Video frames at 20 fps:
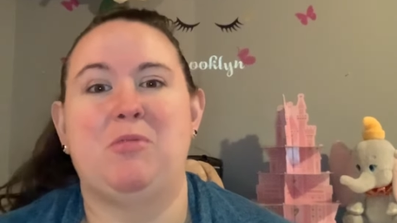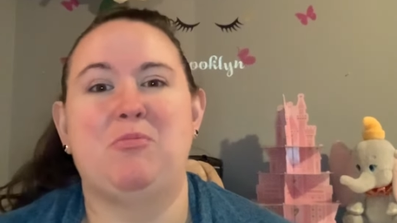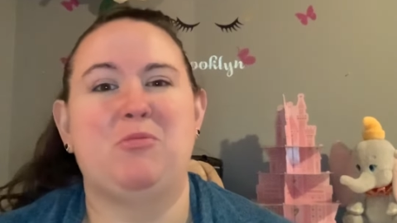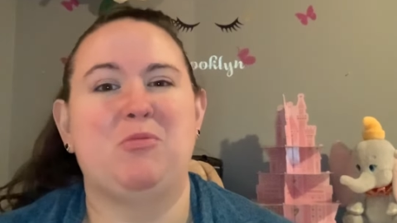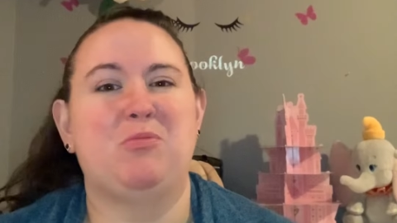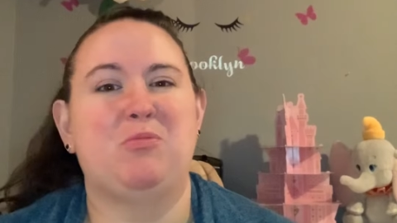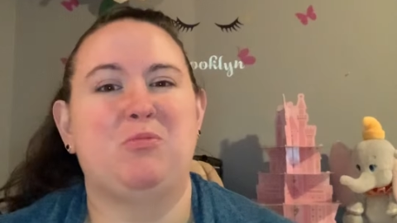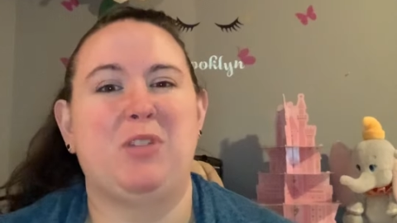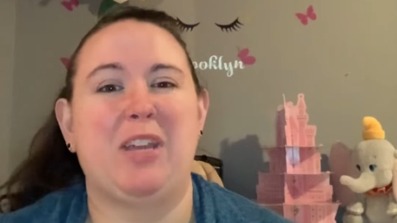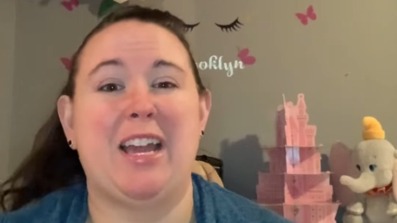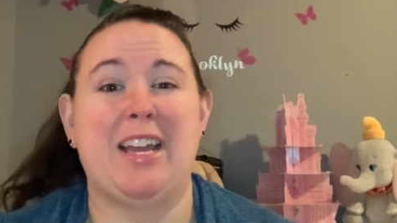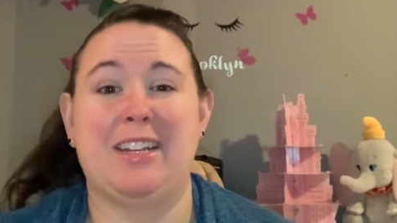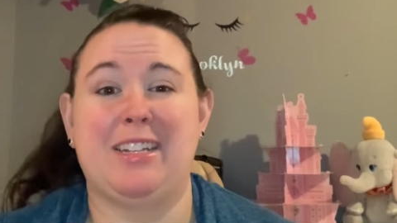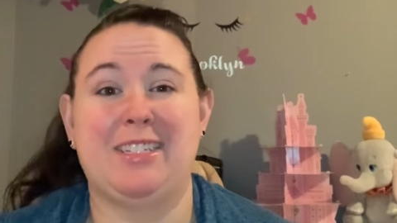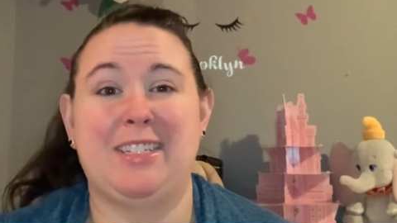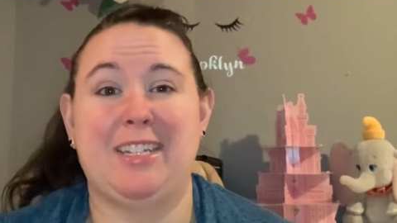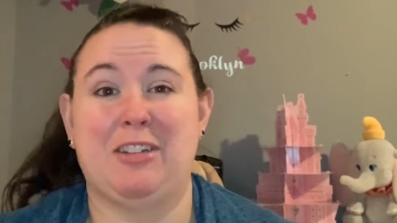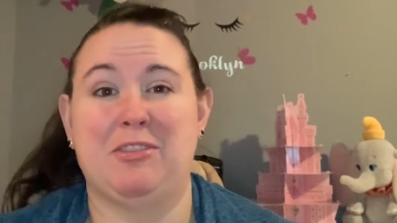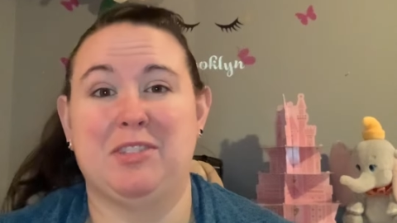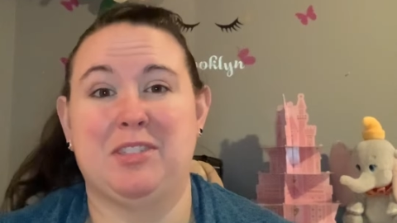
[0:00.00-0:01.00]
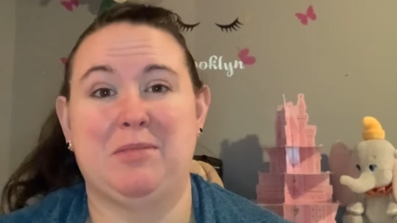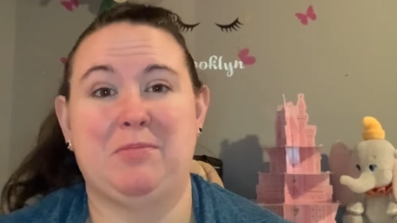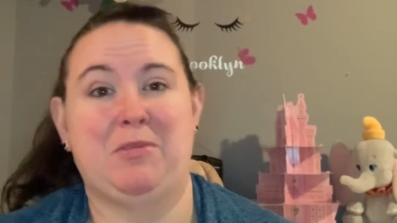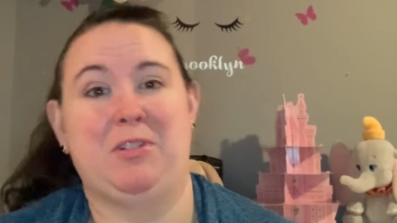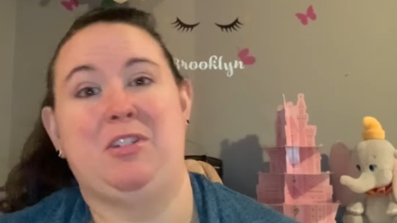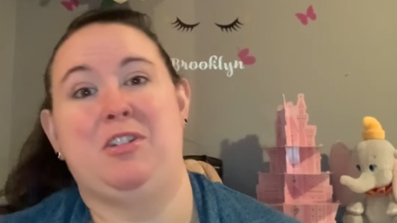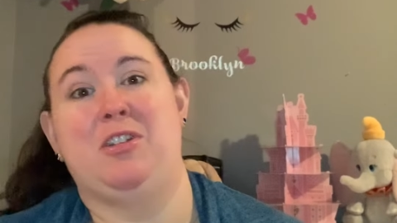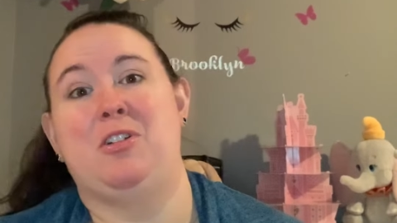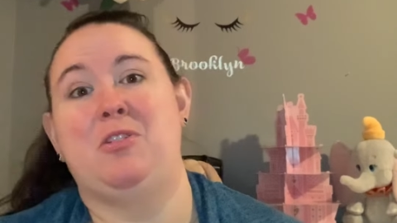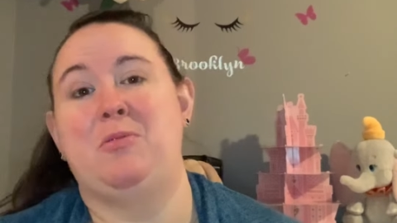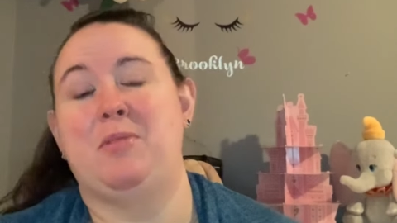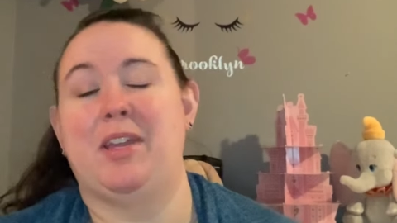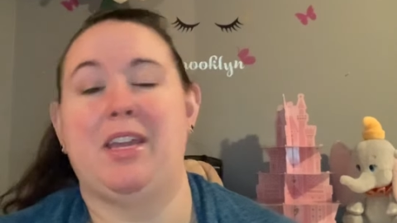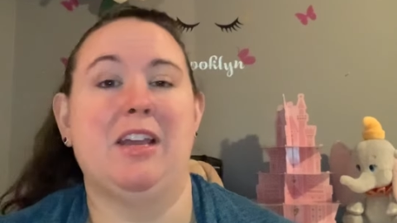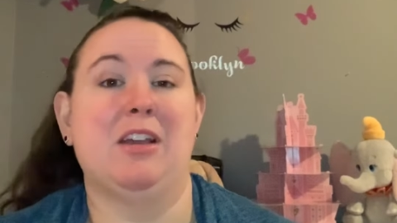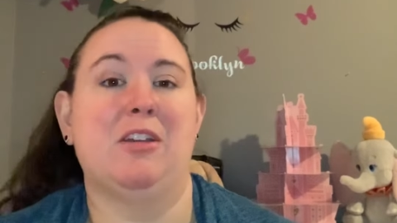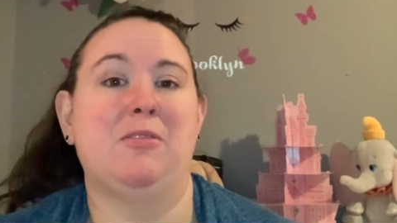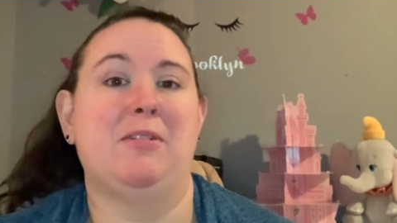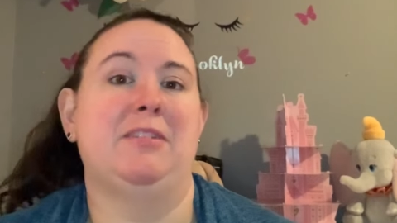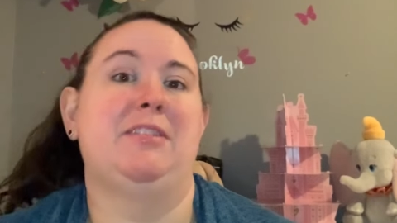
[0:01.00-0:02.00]
We had to tell someone, no, we
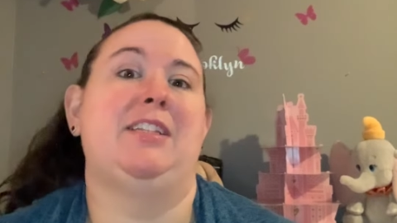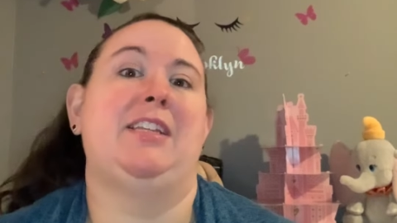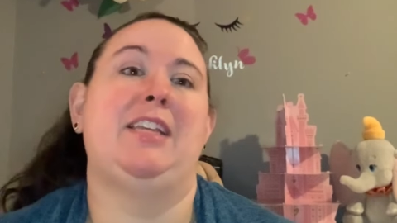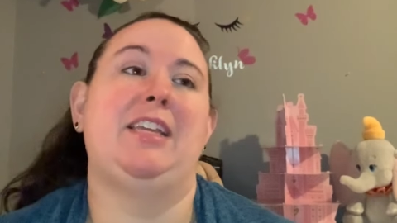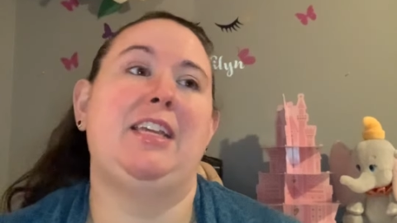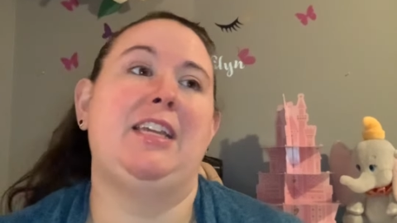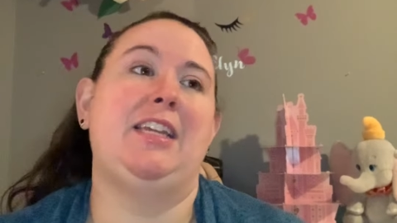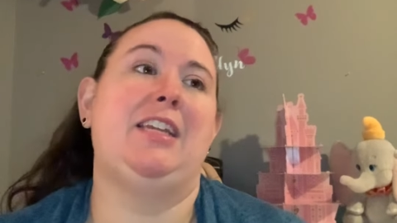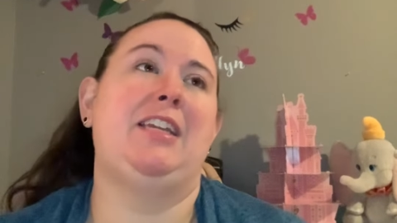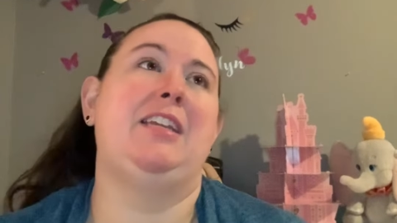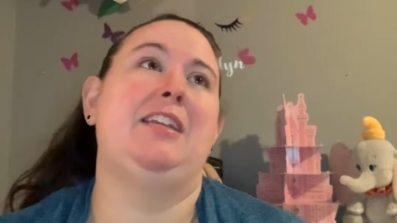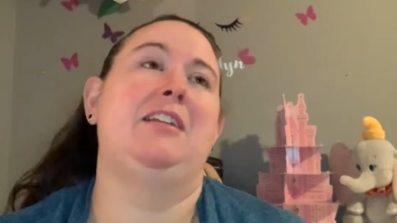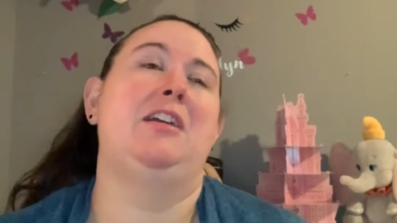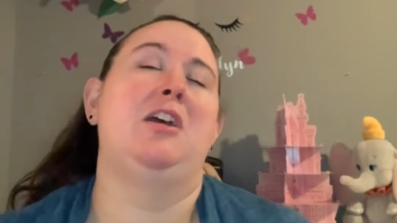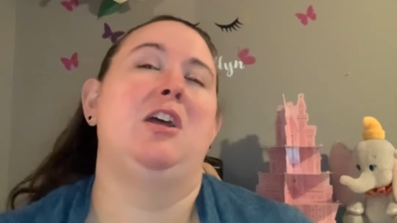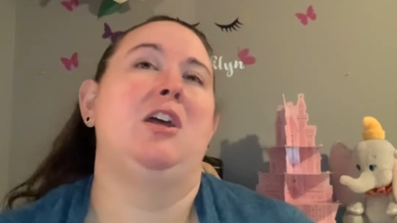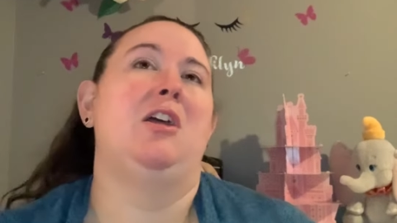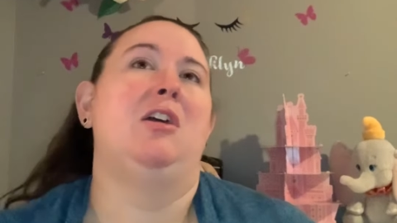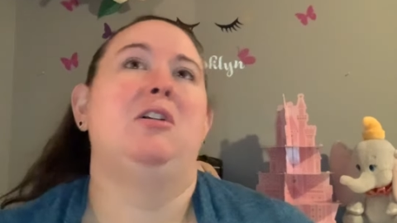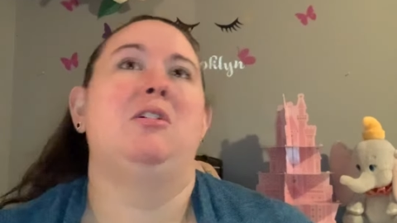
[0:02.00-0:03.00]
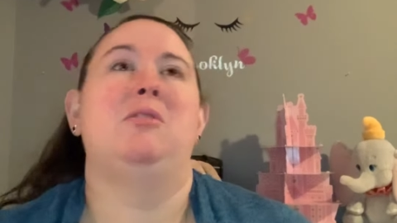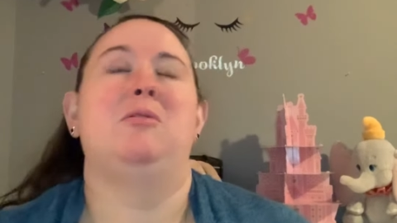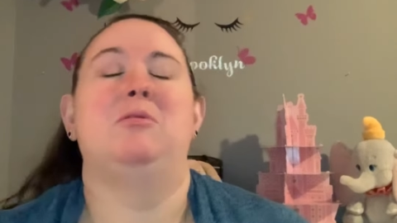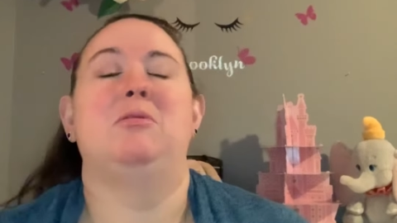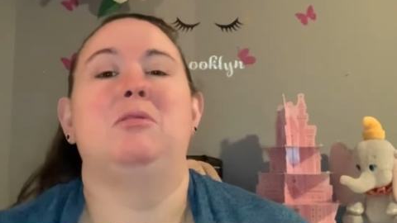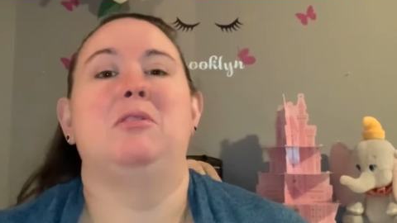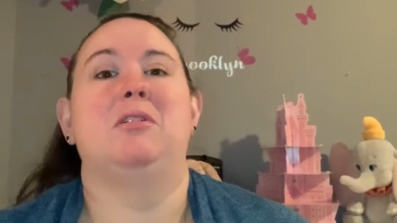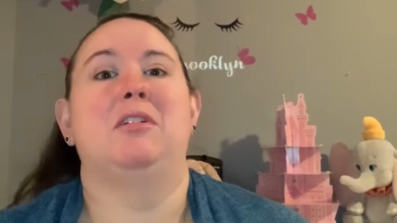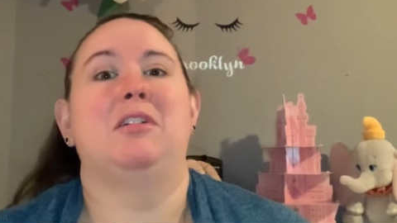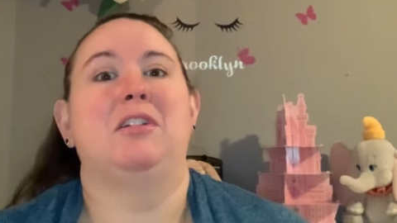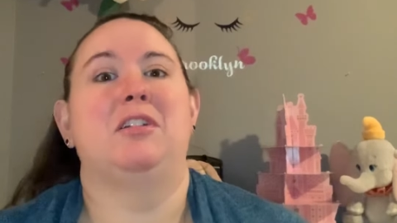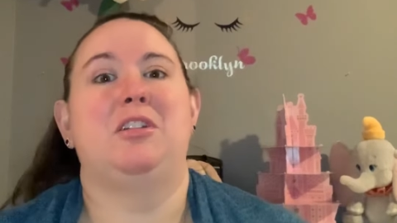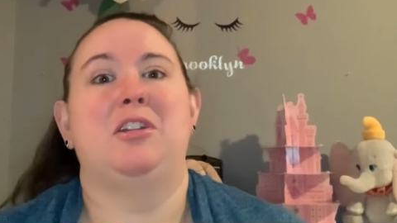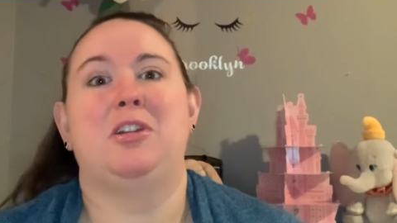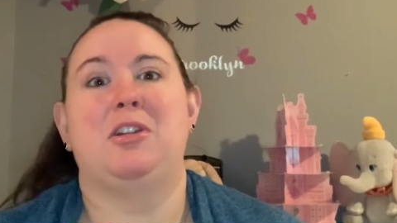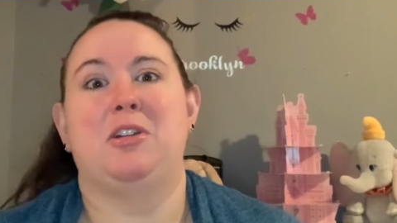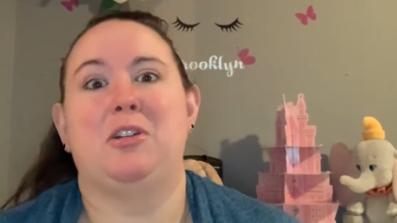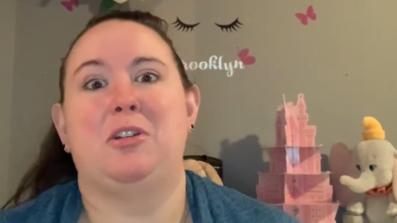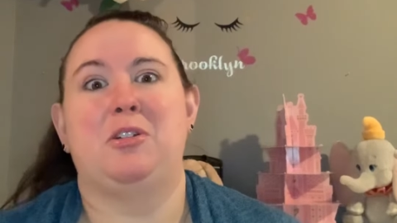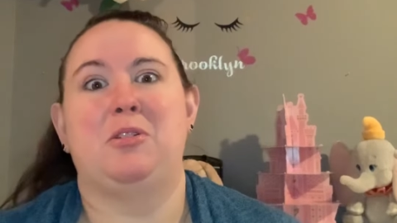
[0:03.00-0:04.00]
can't go out to eat, or
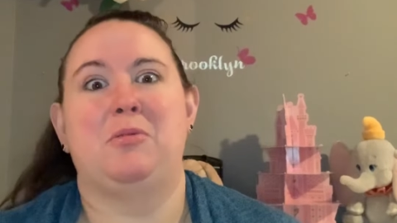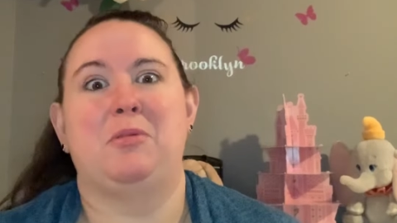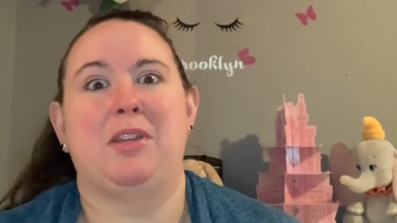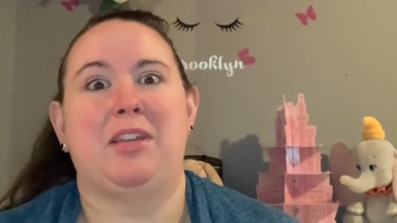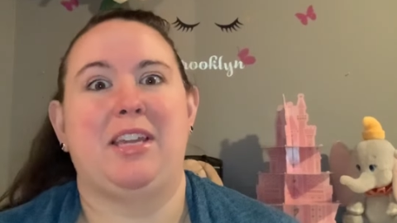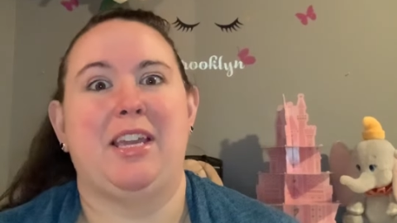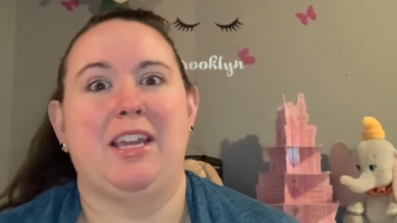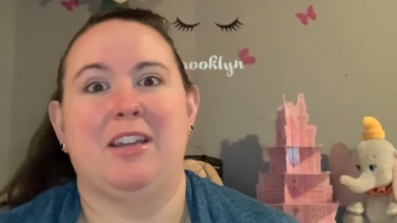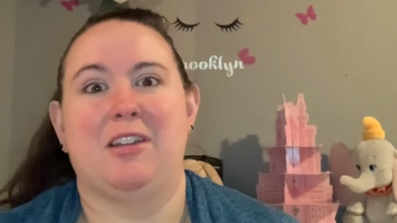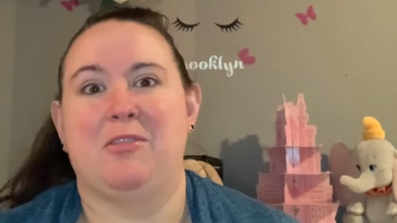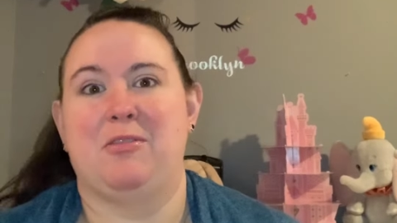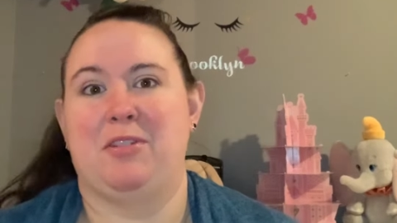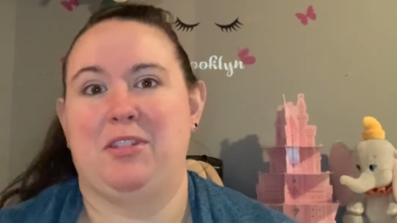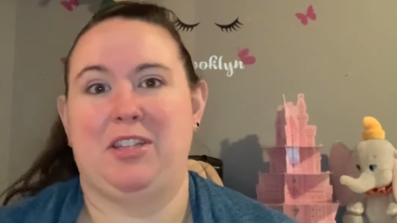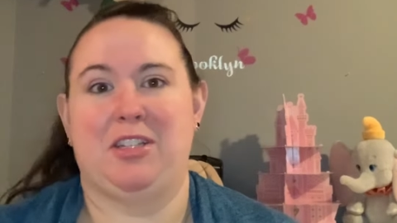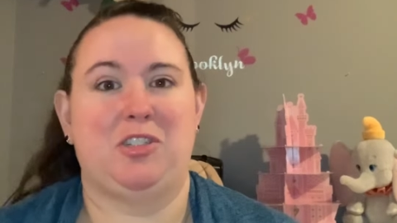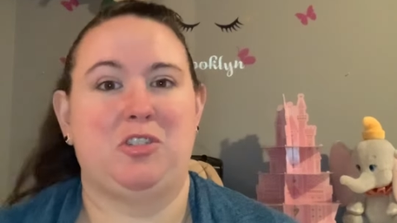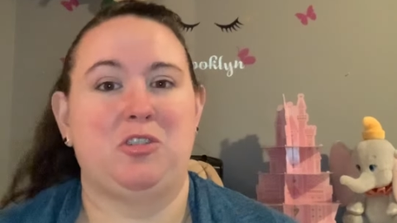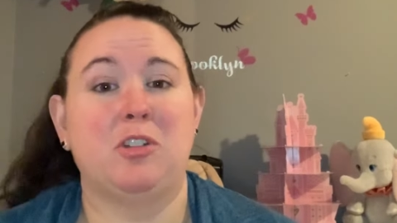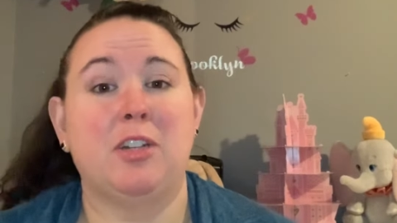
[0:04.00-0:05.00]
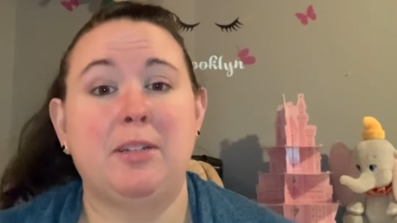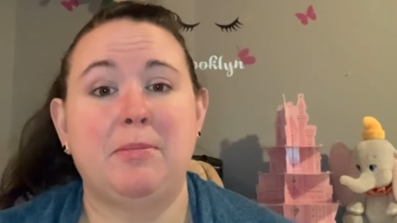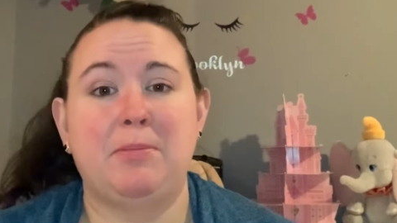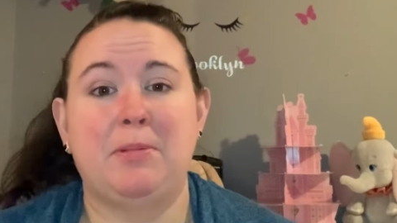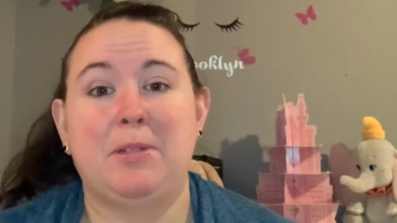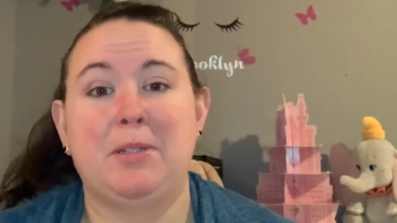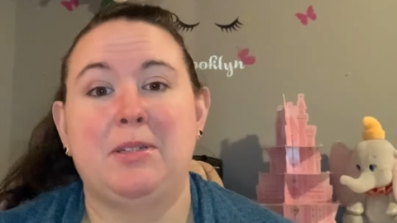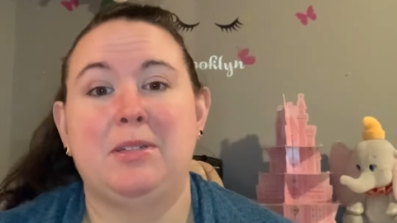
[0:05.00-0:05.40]
no, we can't go on this trip.